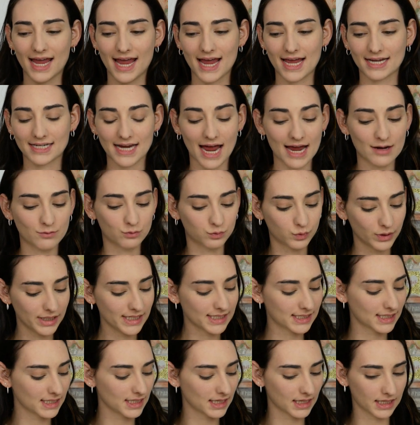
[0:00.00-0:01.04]
and I
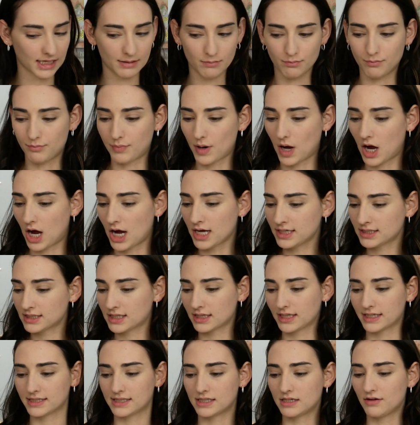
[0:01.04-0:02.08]
recently bought,
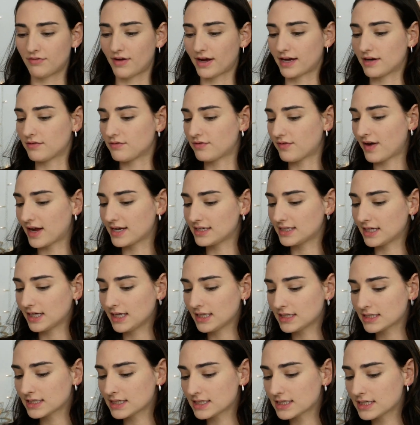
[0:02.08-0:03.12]
let's see if I can find
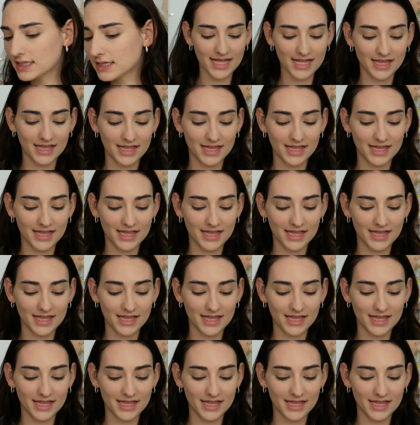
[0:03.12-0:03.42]
it,